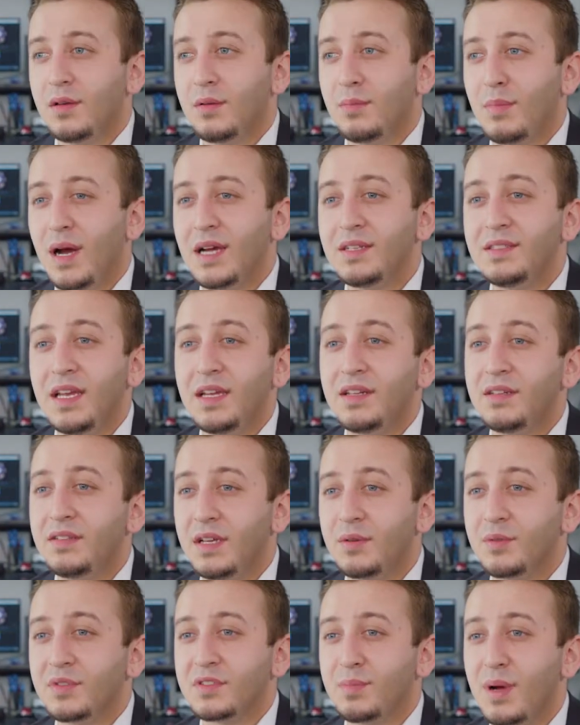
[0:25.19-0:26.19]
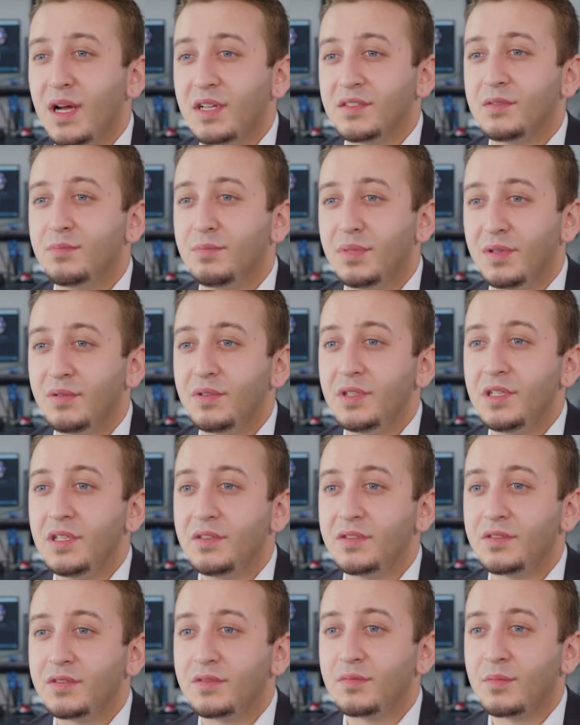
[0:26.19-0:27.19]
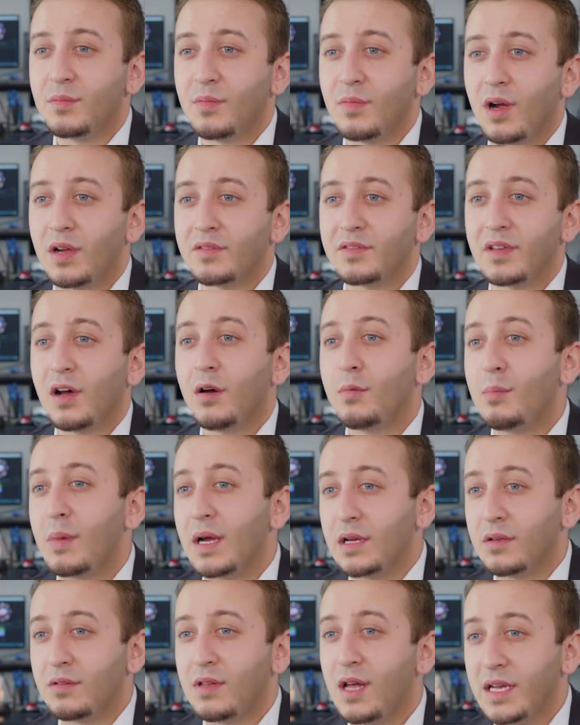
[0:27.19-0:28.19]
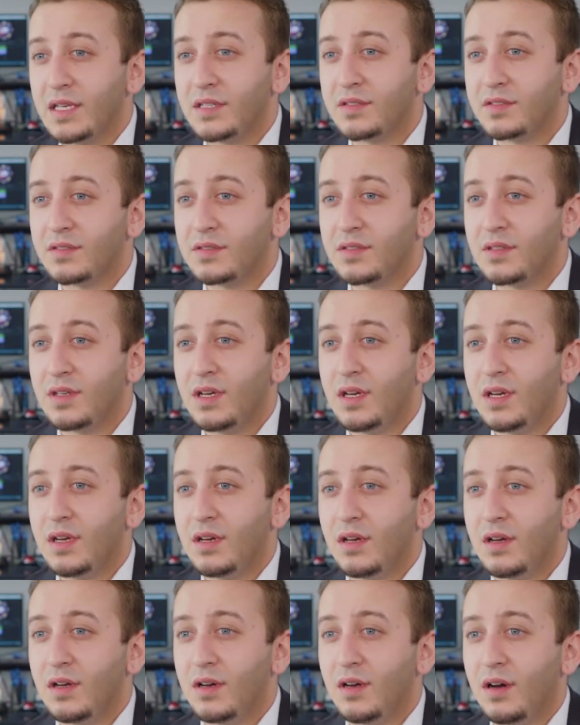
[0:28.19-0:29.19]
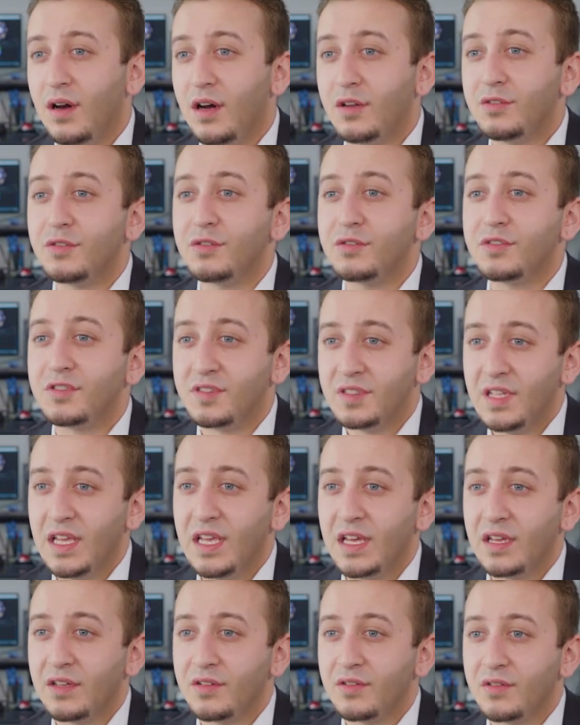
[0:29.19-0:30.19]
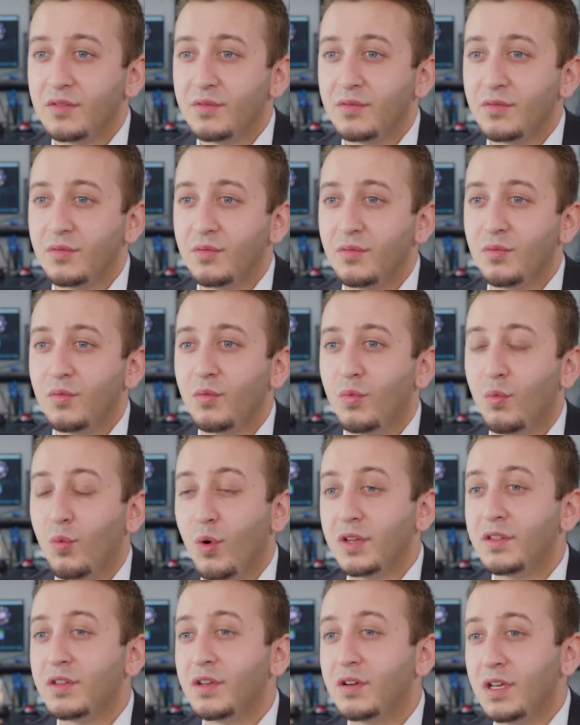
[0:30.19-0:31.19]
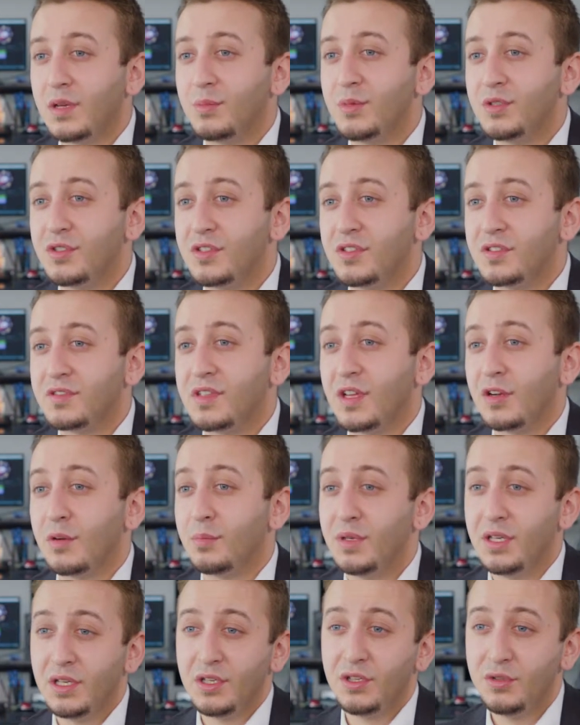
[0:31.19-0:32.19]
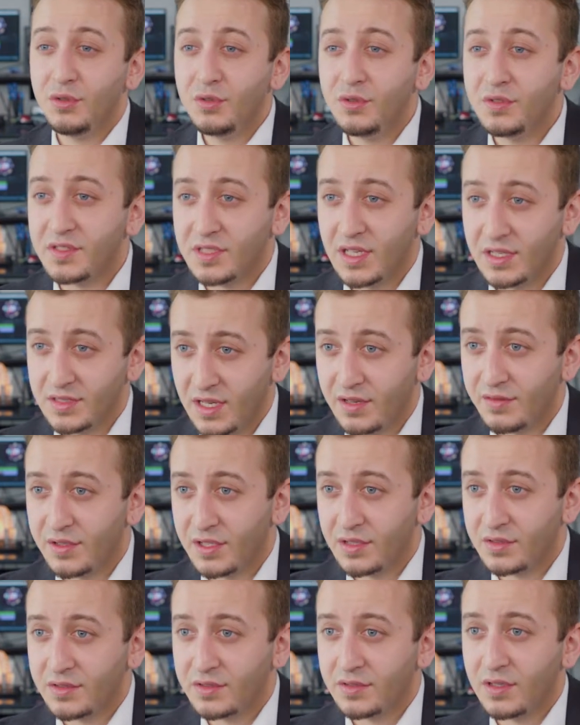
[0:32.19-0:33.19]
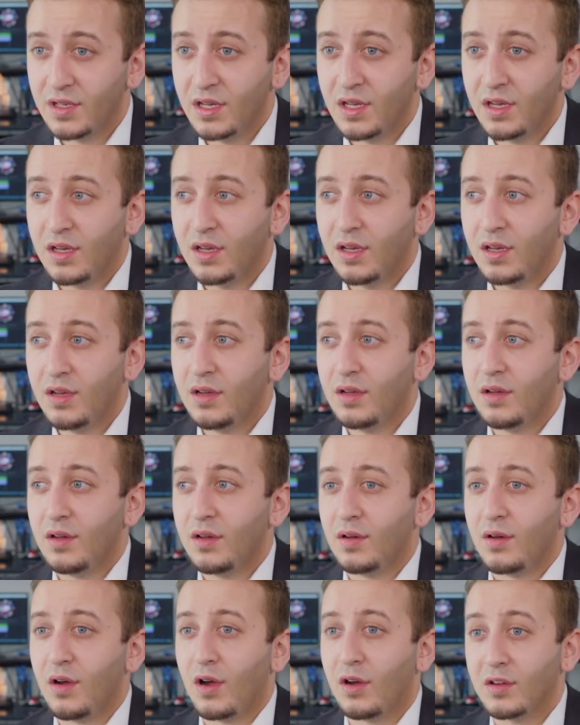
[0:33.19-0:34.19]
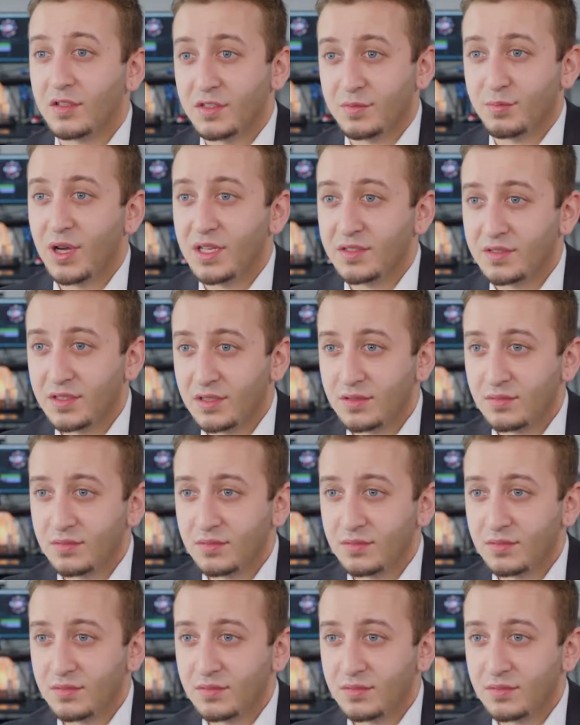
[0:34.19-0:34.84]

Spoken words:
My day-to-day responsibilities are to help my clients understand what their images that are being used as evidence are expressing,